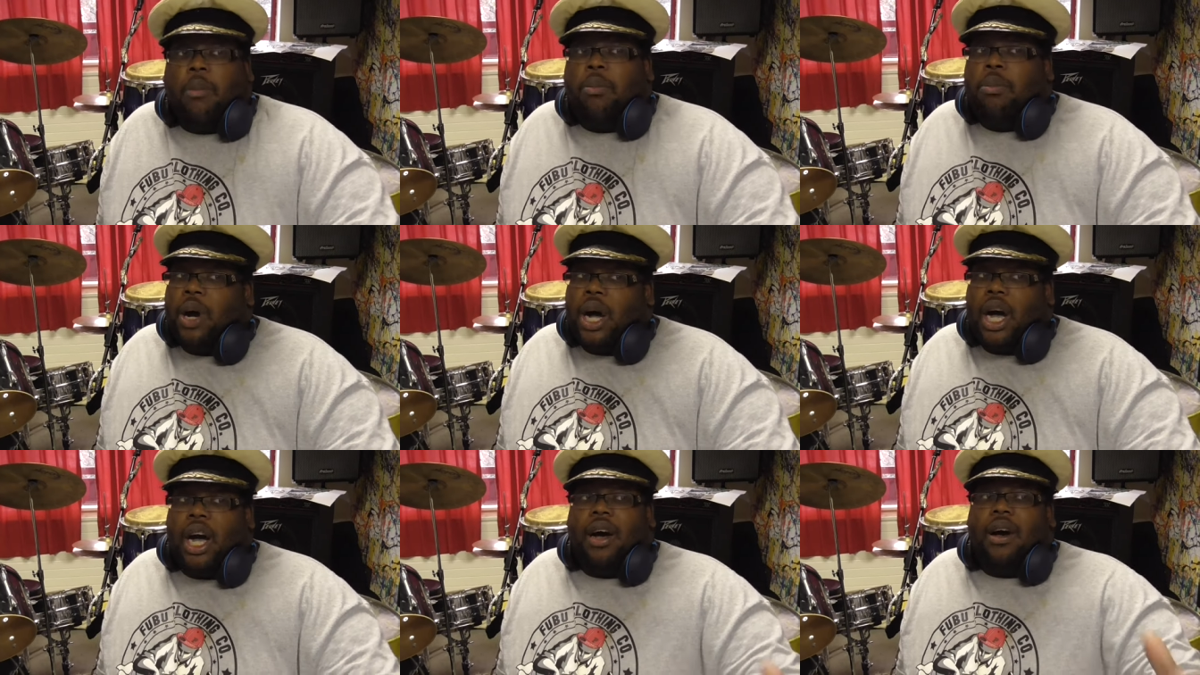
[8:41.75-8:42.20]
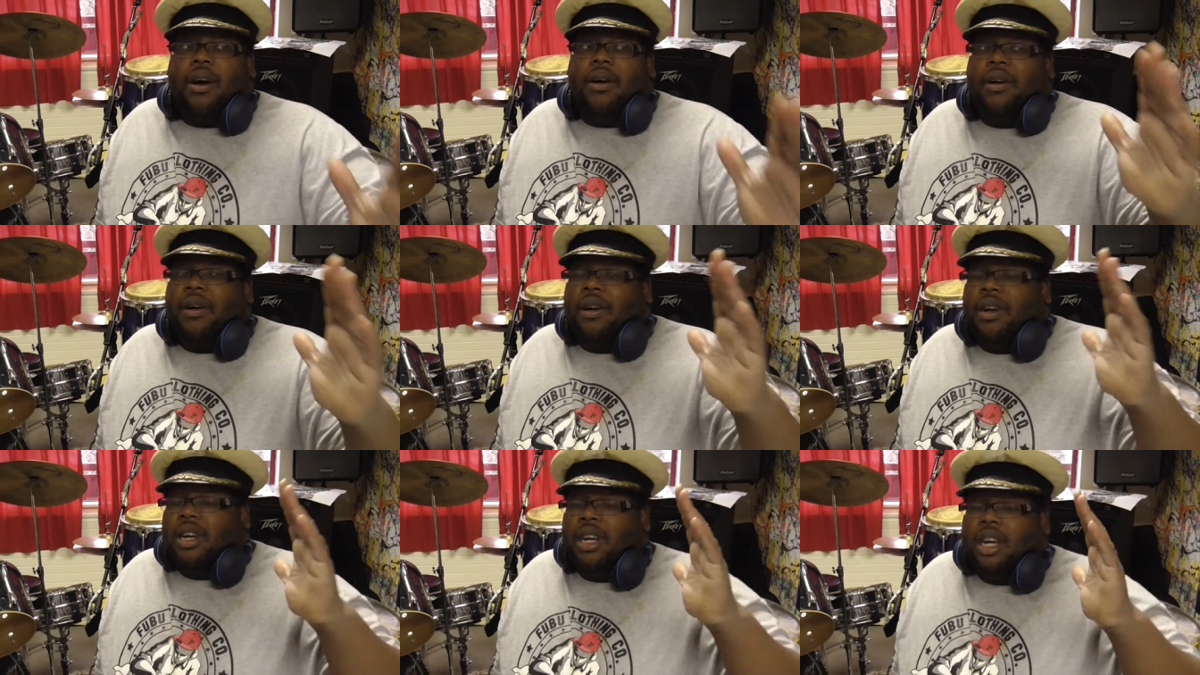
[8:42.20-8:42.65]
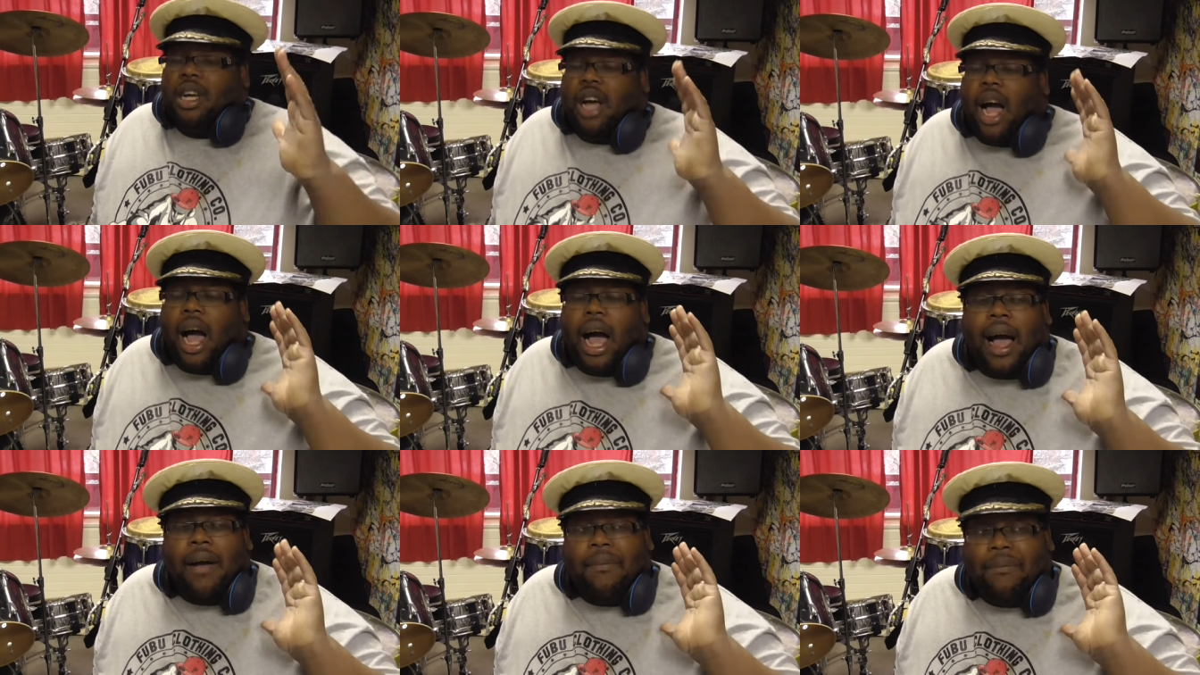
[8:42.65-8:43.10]
But
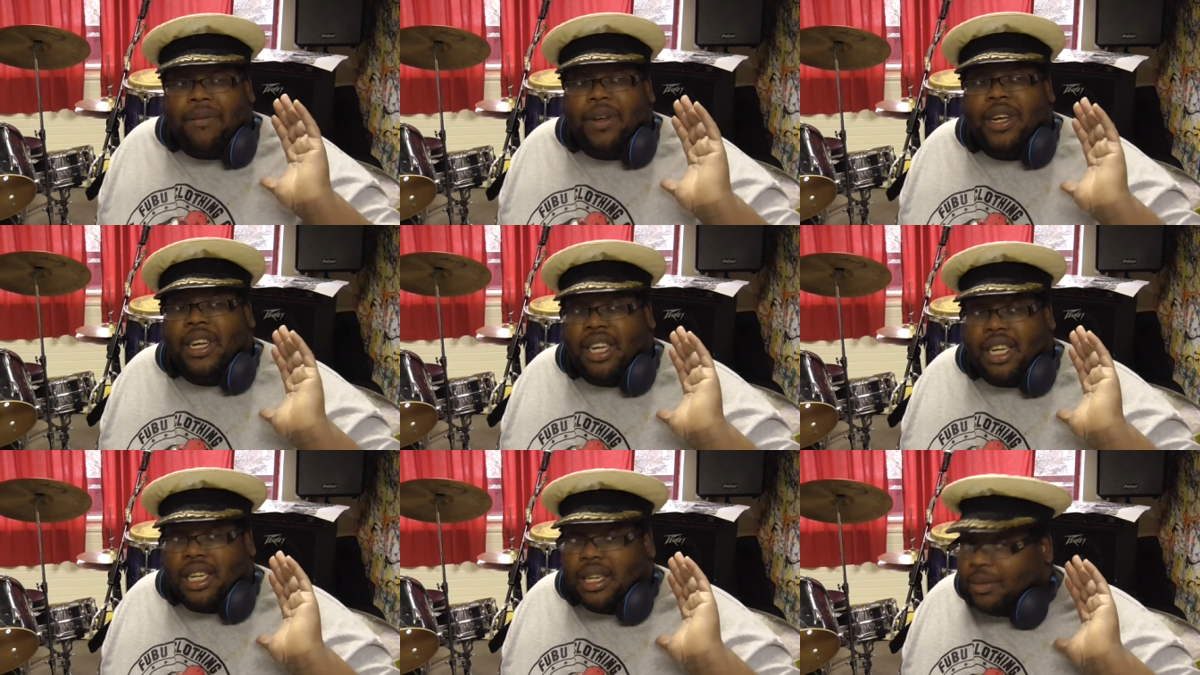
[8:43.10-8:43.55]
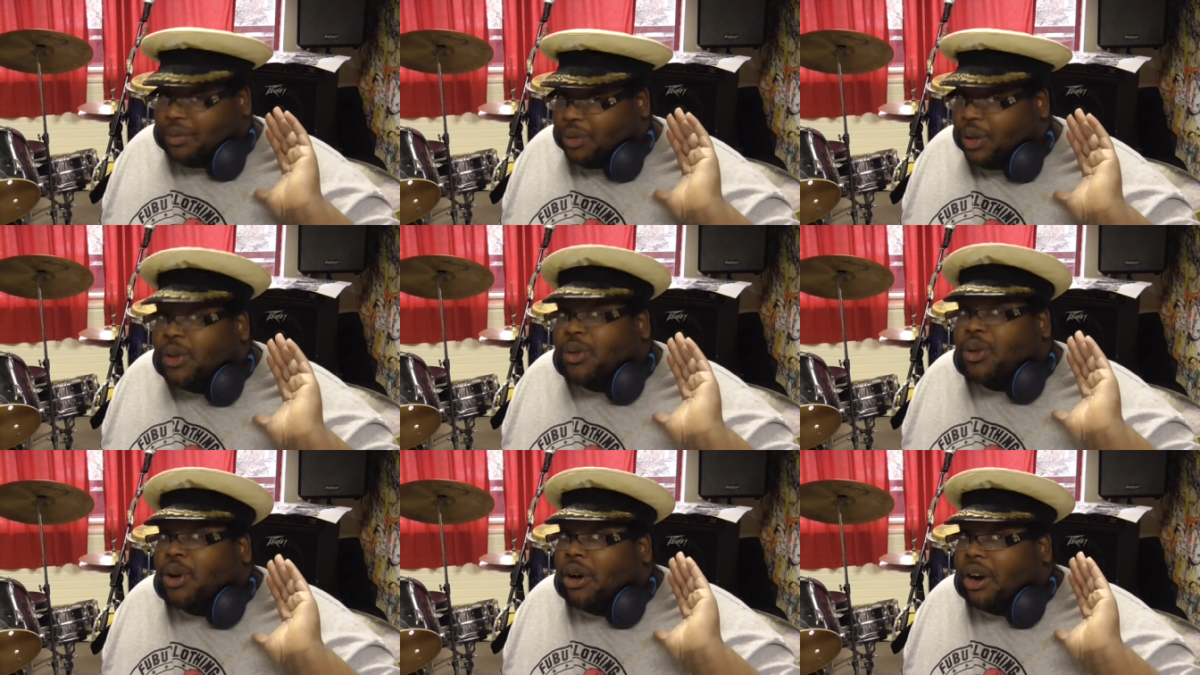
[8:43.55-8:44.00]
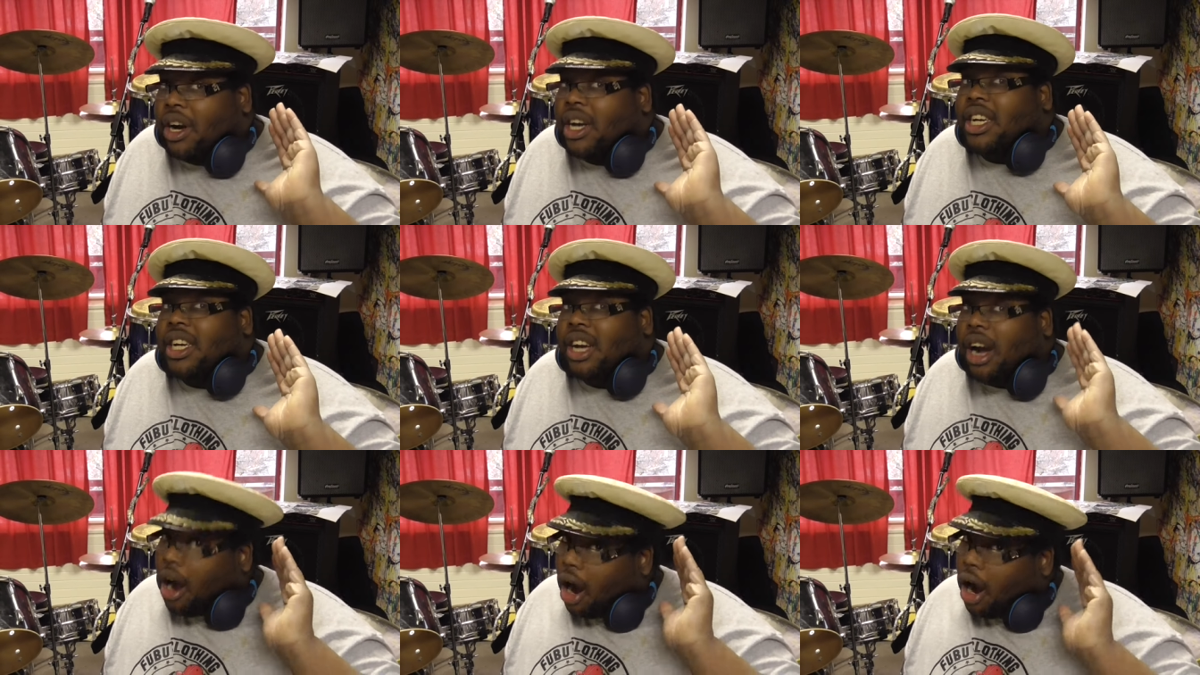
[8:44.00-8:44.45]
I think if you got
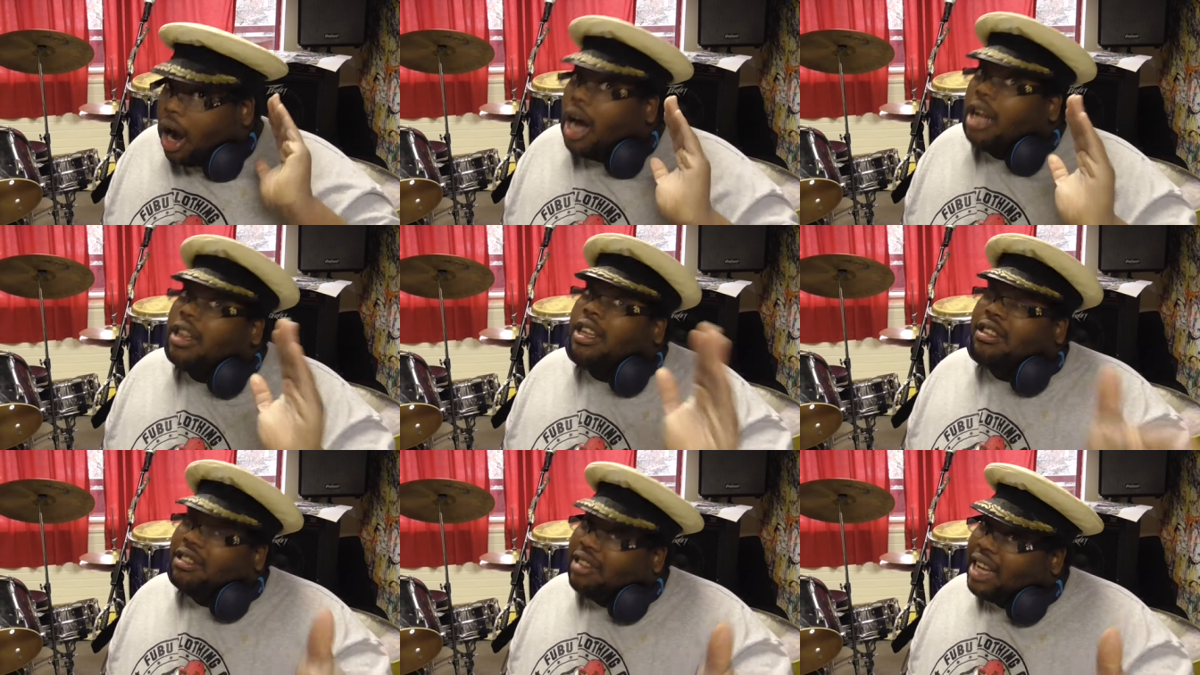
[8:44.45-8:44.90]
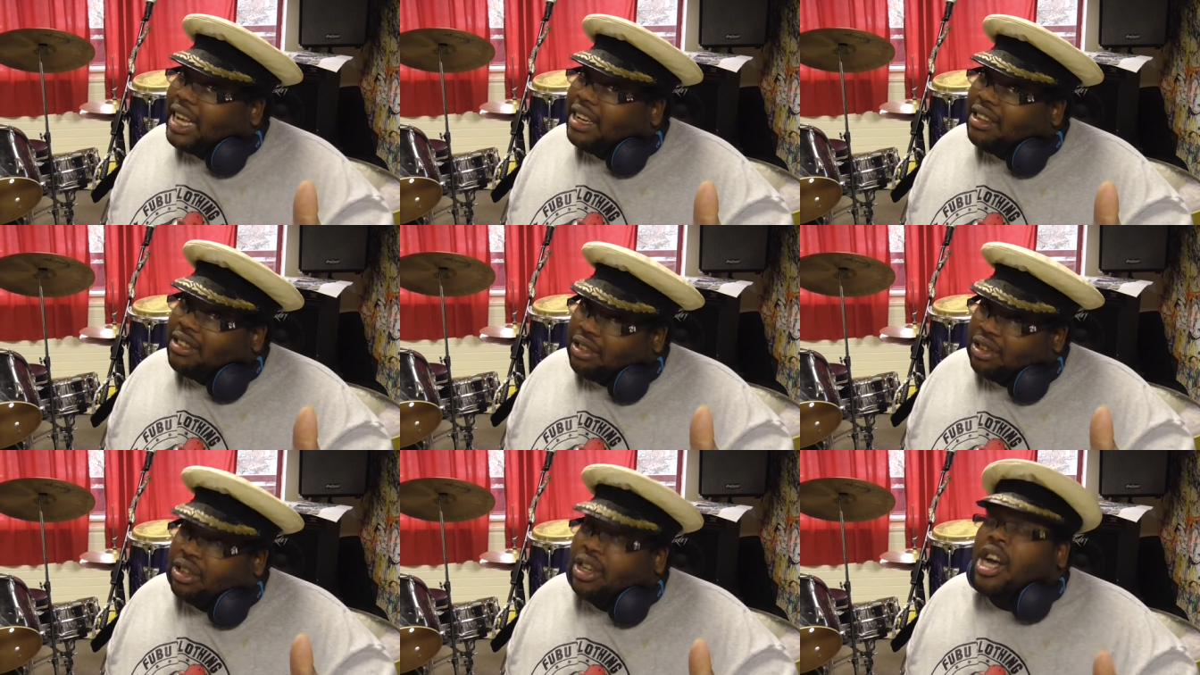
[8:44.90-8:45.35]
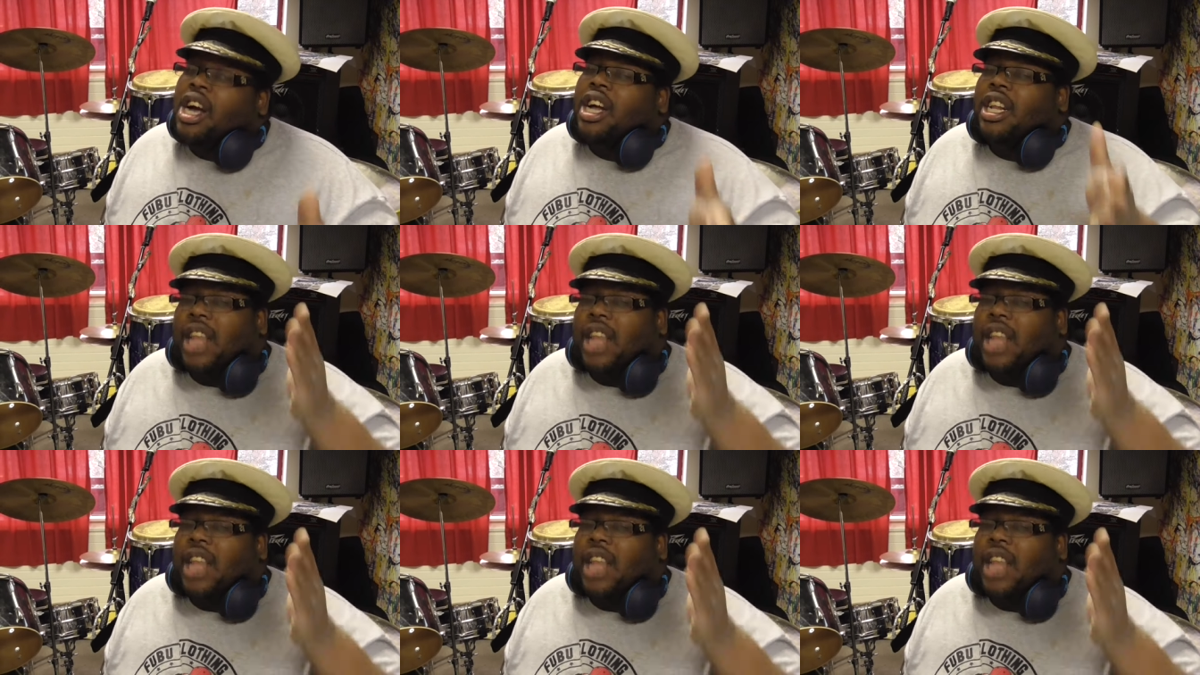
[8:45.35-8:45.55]
any harder tests